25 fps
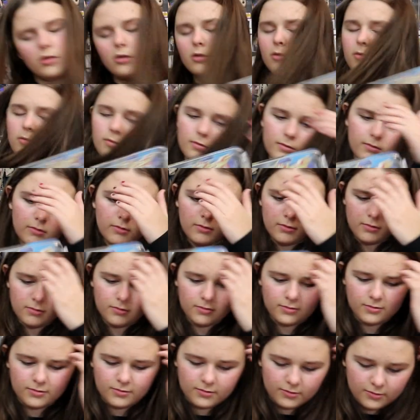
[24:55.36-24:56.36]

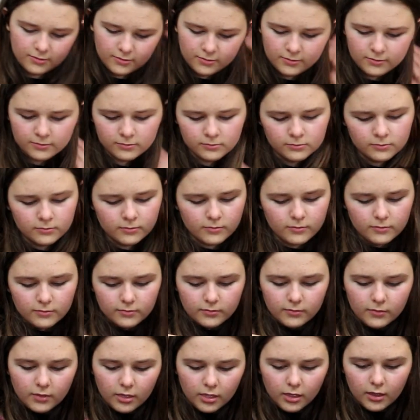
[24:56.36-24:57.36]

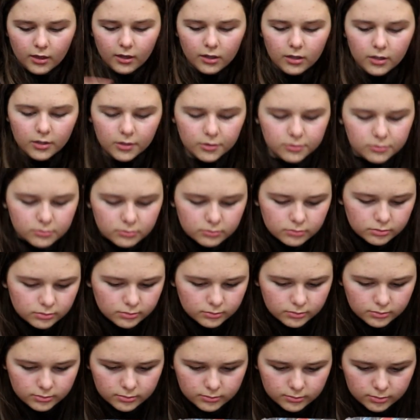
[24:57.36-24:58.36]

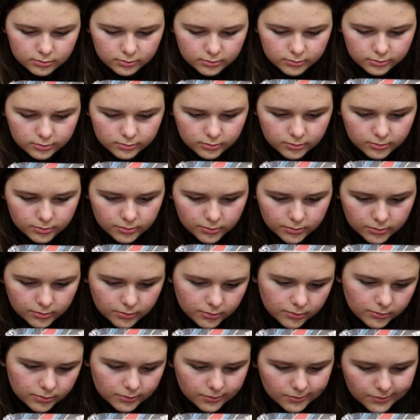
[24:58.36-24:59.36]

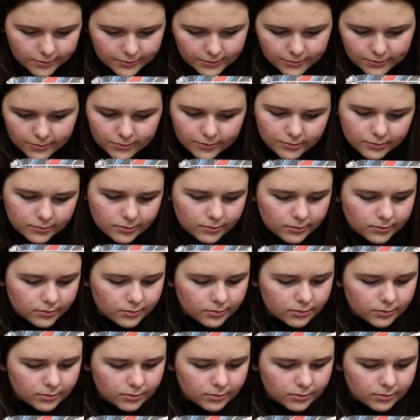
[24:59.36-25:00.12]
No words are spoken by the person on screen.